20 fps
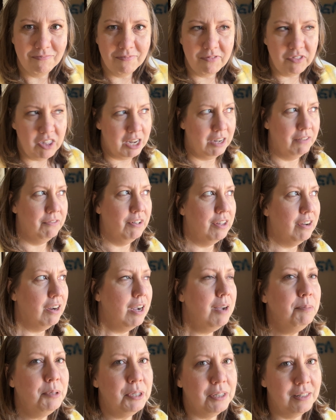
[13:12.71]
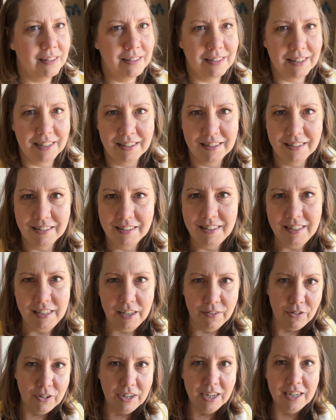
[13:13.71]
think of other options and
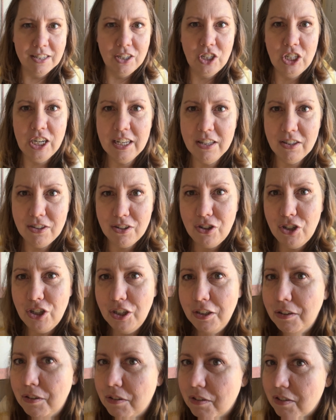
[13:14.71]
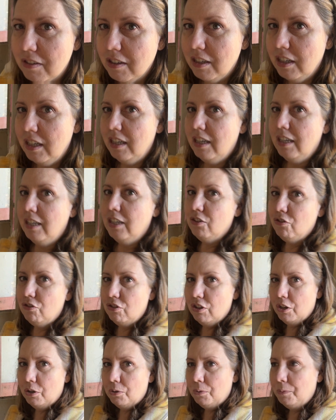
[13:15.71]
give you guys a chance to choose.
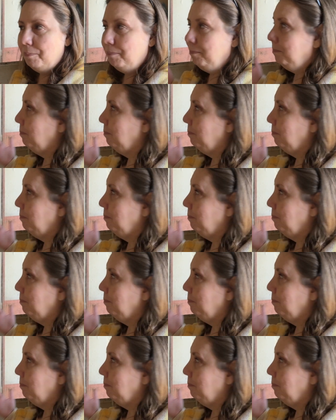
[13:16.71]
So